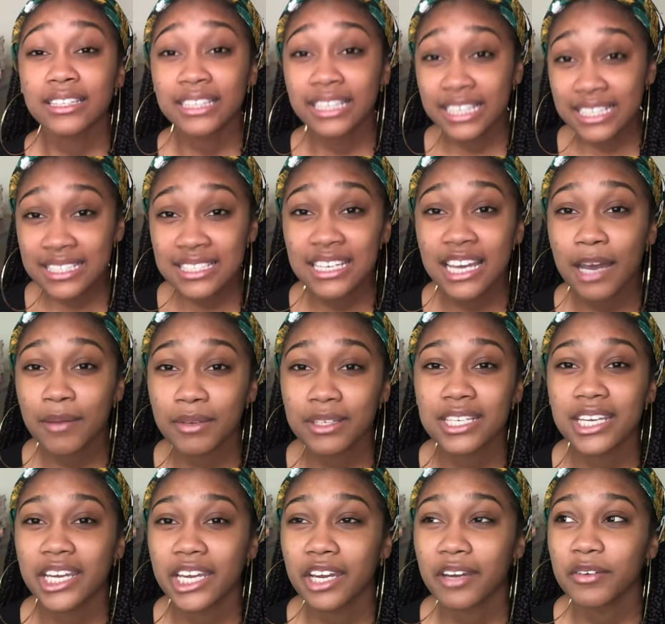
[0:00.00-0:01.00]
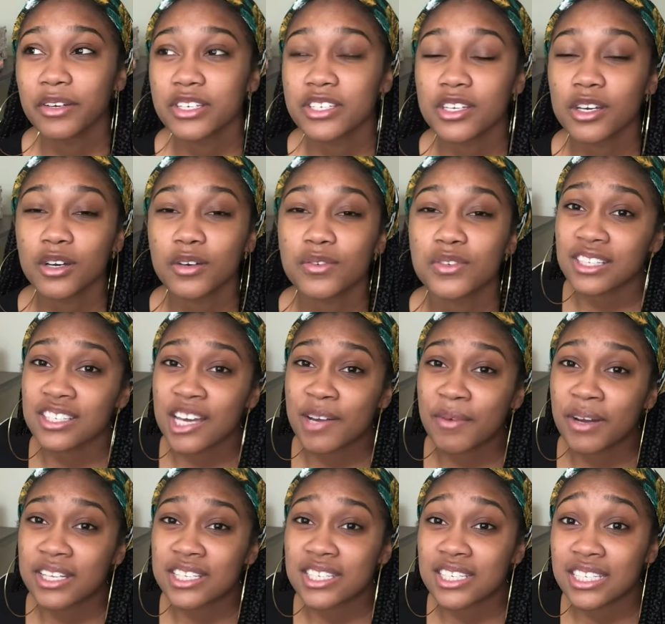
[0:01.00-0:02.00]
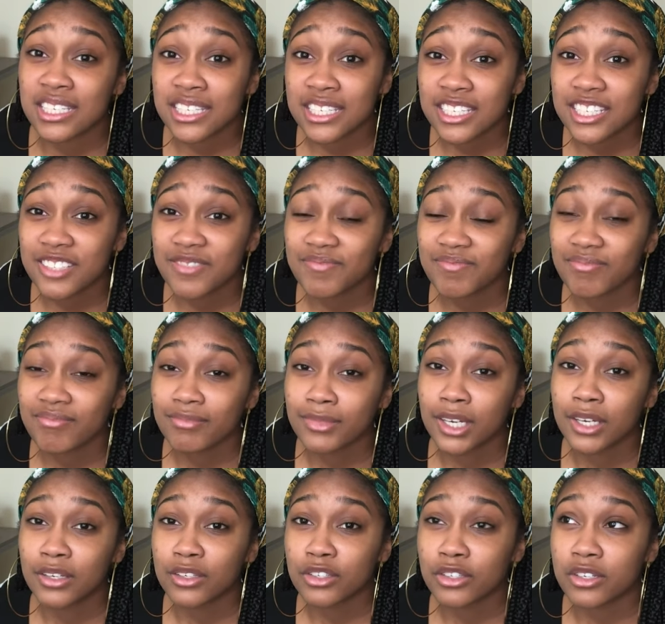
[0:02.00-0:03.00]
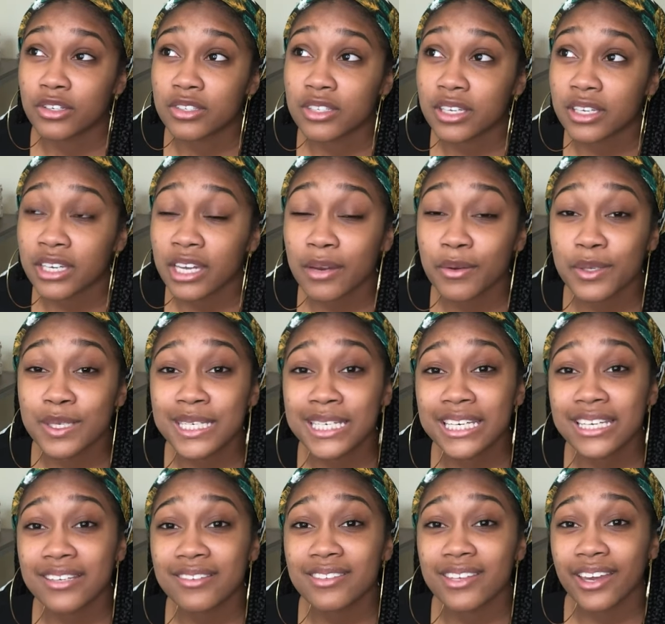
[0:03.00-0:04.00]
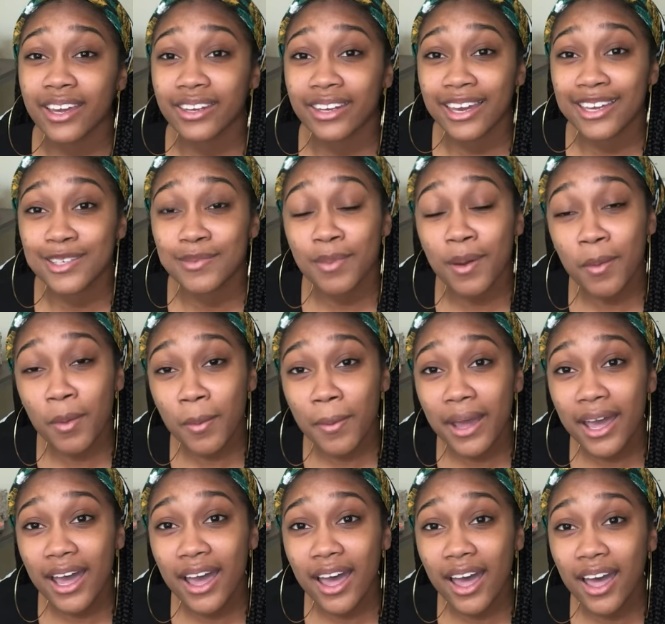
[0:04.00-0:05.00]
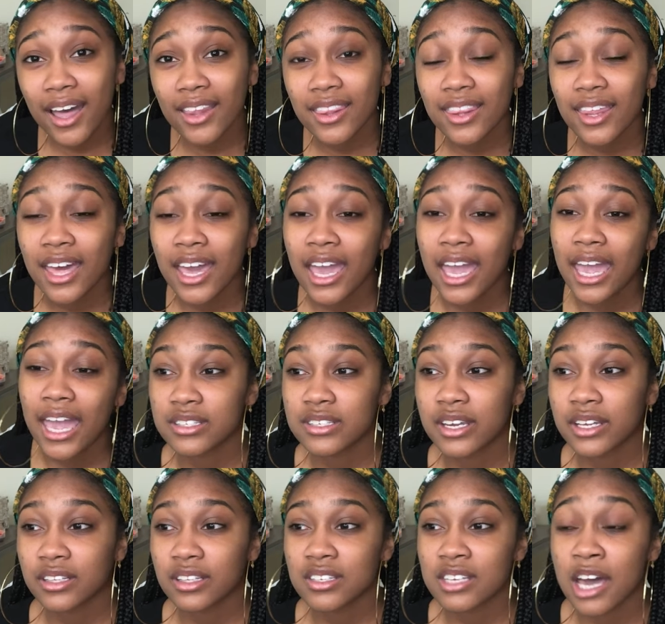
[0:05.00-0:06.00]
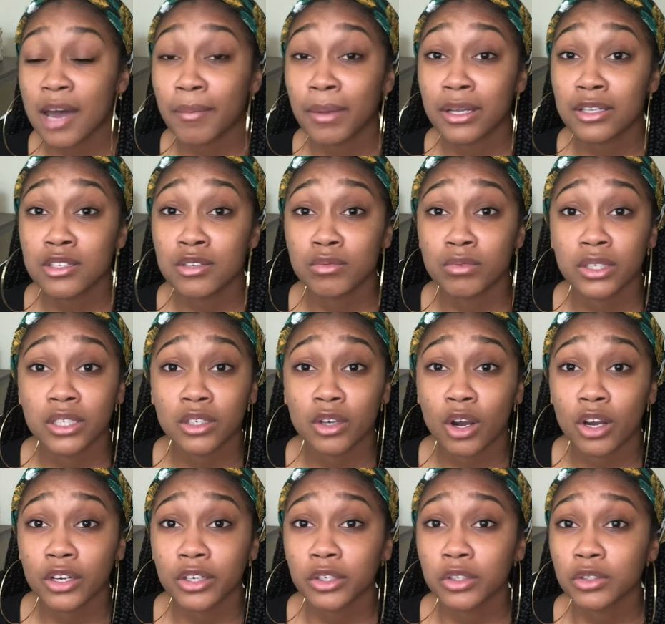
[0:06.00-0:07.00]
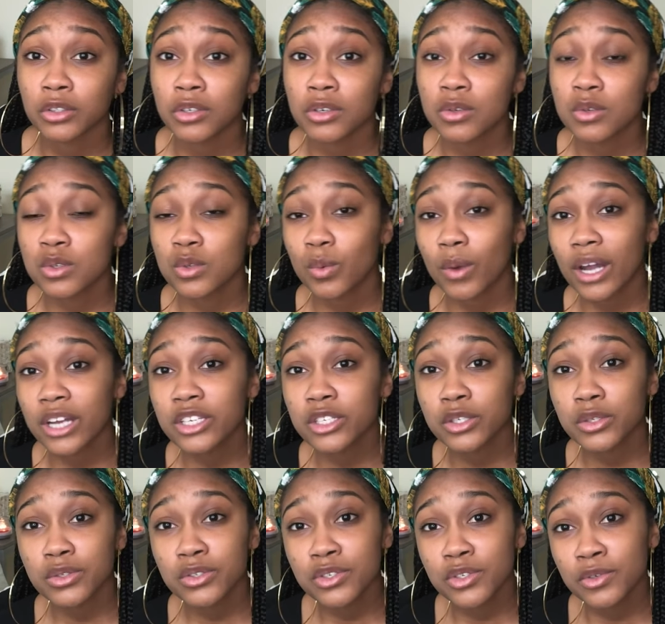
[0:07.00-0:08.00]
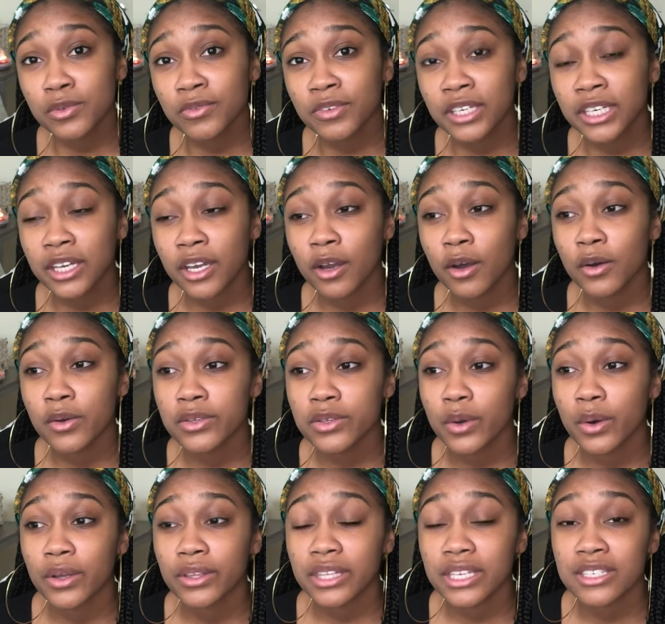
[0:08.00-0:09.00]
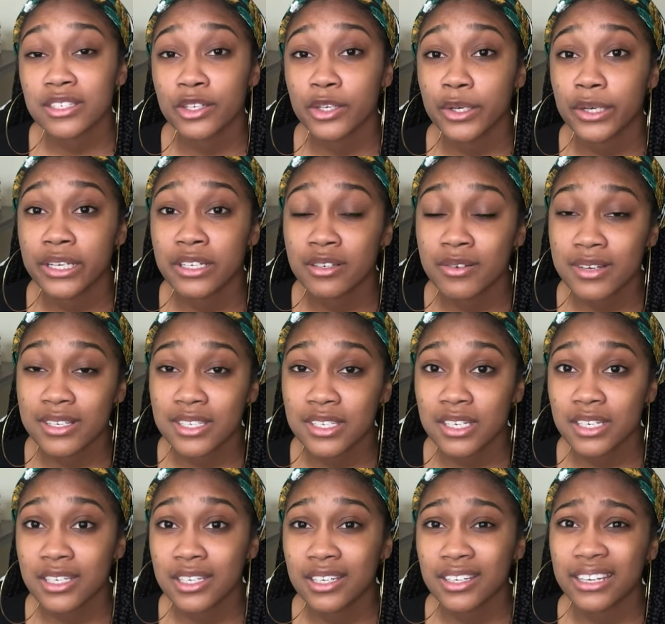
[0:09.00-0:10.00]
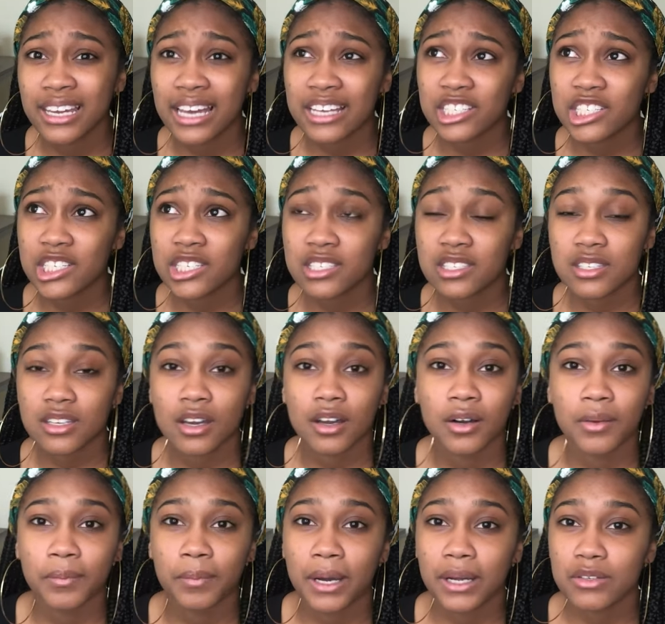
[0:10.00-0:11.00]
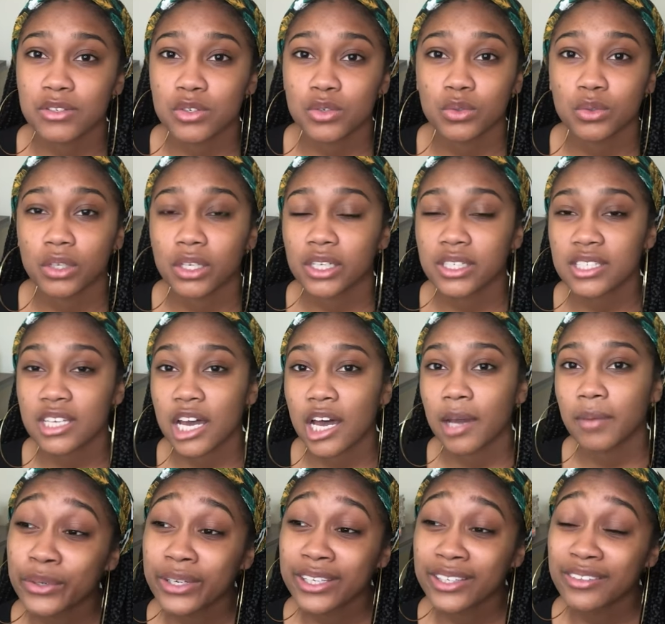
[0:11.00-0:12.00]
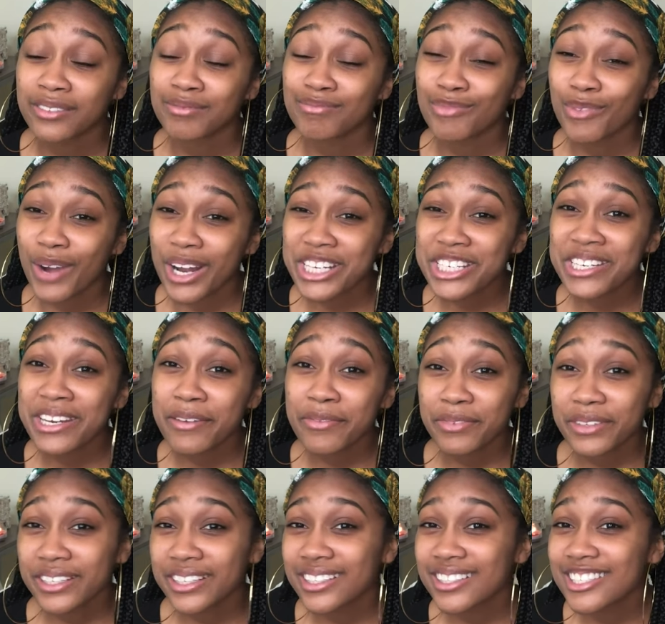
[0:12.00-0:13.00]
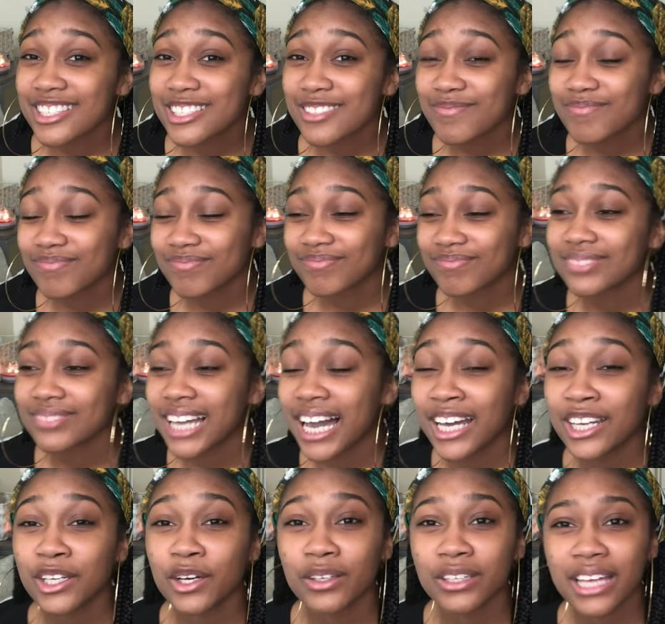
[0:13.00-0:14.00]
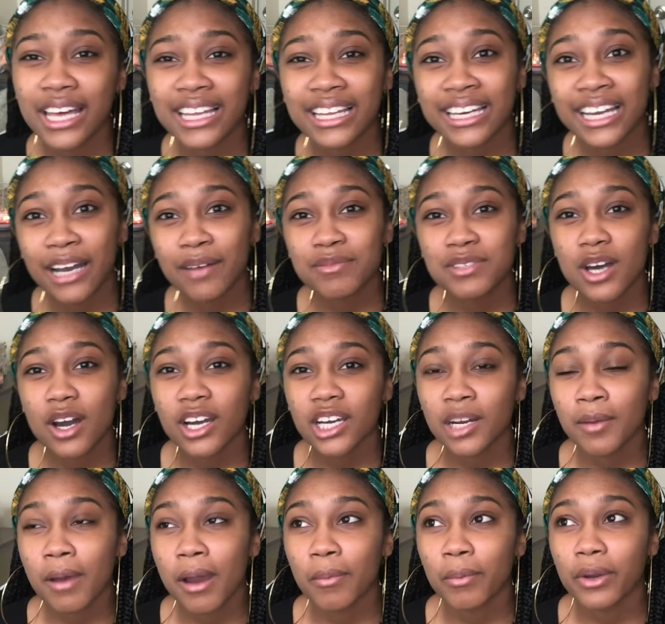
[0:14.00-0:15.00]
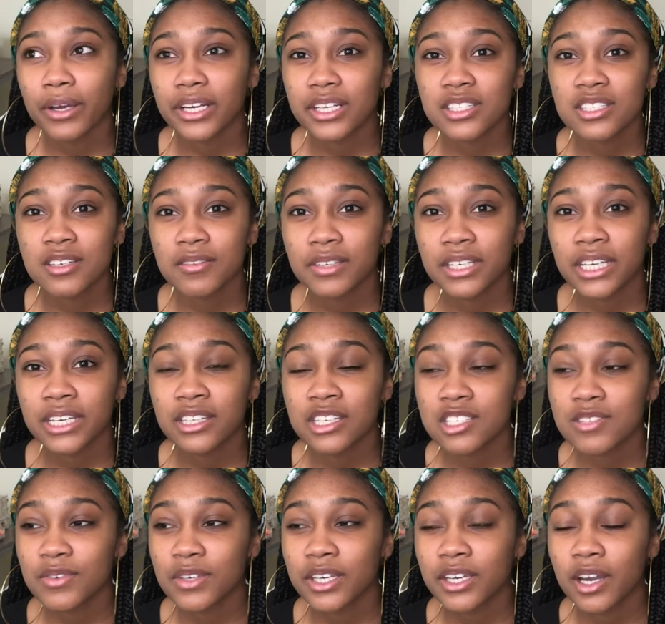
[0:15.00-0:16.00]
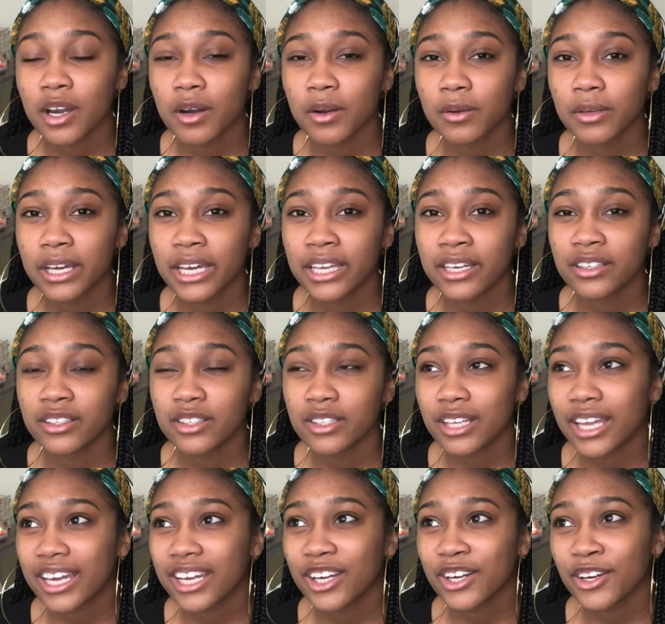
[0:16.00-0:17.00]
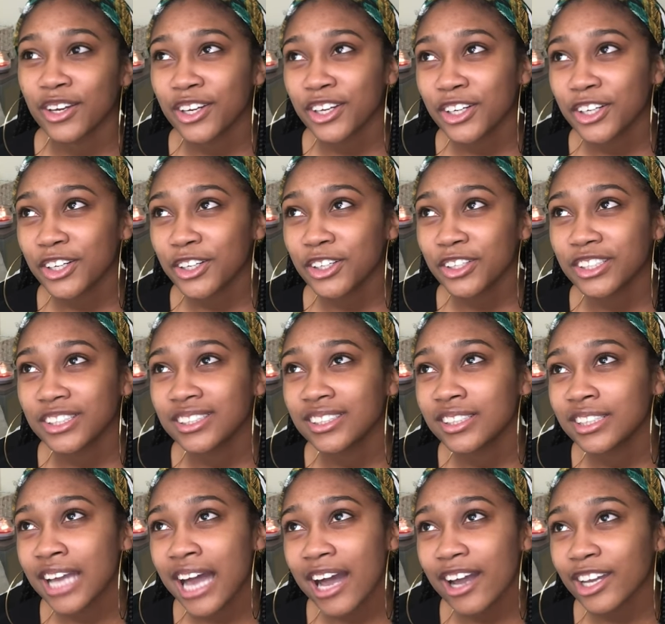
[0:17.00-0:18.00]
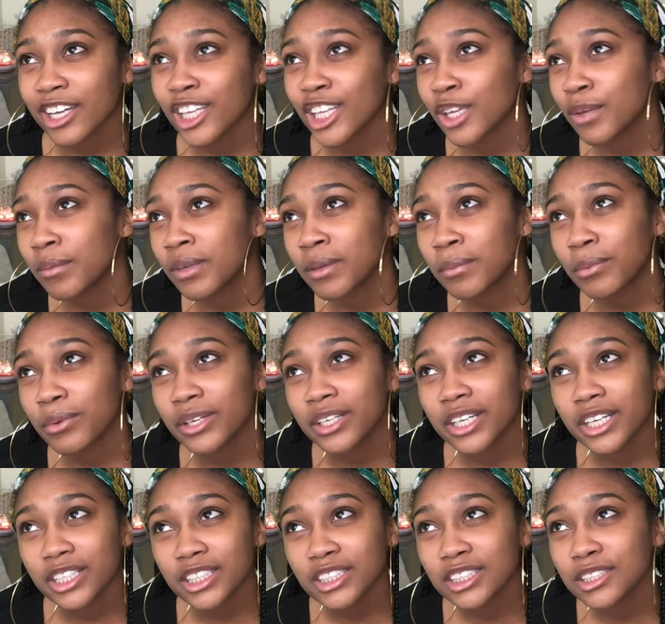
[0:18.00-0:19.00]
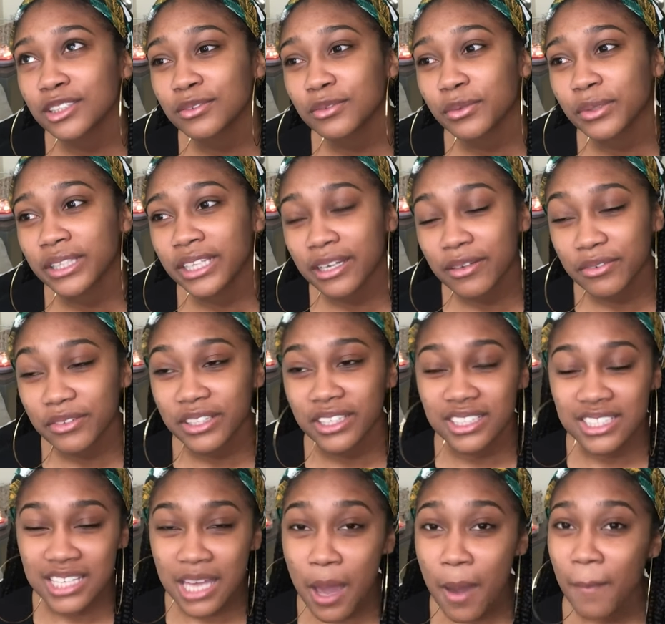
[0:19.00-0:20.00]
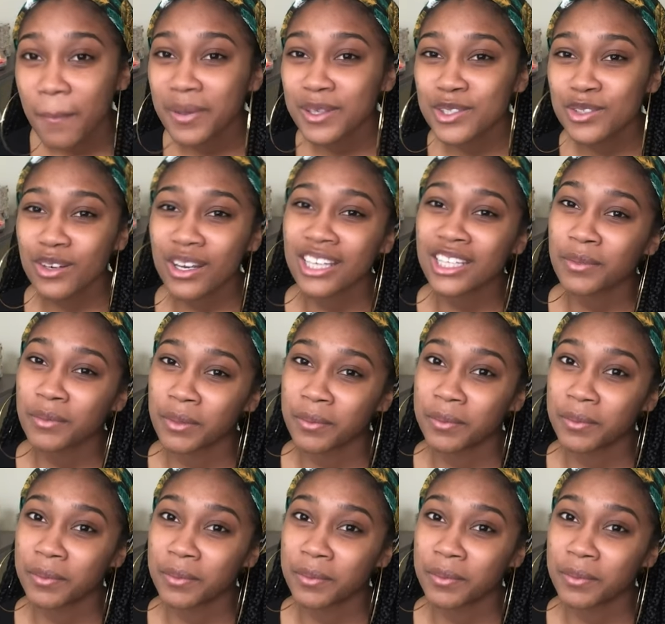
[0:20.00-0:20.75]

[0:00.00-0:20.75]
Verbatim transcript: it's time to take care of yourself. The time out to eat, do your skincare routine, take a nice bubble bath, take the time out to read articles, watch YouTube videos on things that you're interested in, not just about school all the time. You can watch Netflix. I know that like I'm talking about productivity in this video and you're like, girl, how can you be productive with Netflix? But you don't have to be